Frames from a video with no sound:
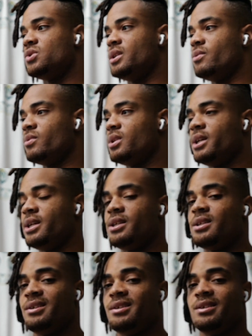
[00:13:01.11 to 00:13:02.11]
they were like
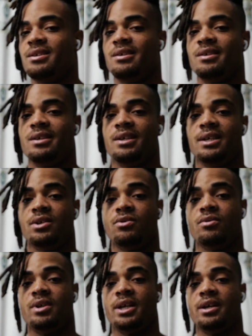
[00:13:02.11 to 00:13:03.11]

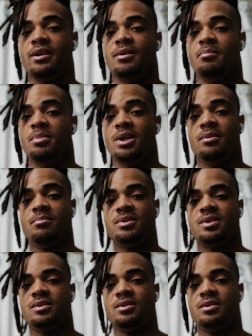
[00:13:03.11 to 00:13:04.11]
ingrown hair
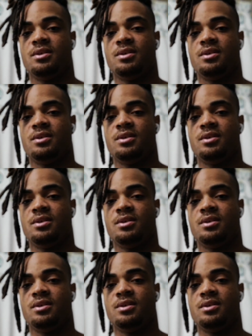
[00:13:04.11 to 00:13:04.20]
bumps,